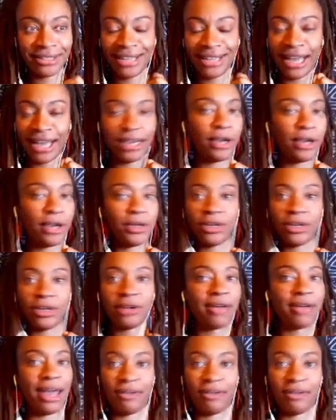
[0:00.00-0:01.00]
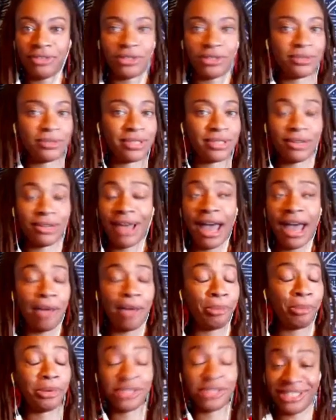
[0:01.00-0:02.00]
I know you don't have to, so I
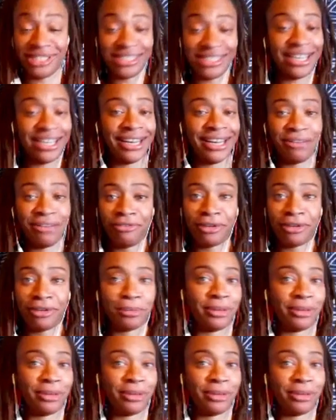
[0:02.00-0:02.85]
appreciate it from